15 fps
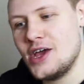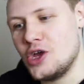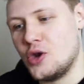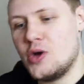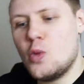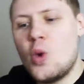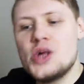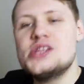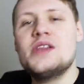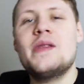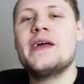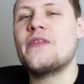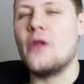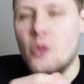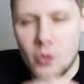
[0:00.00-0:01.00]
You know, it wasn't
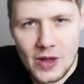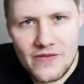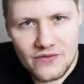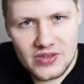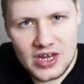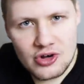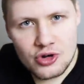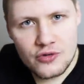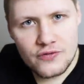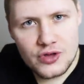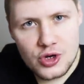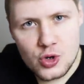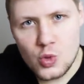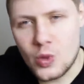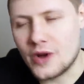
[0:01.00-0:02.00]
like the Lyft
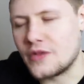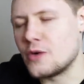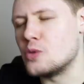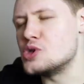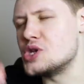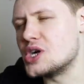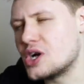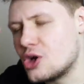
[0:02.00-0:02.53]
interview where there was a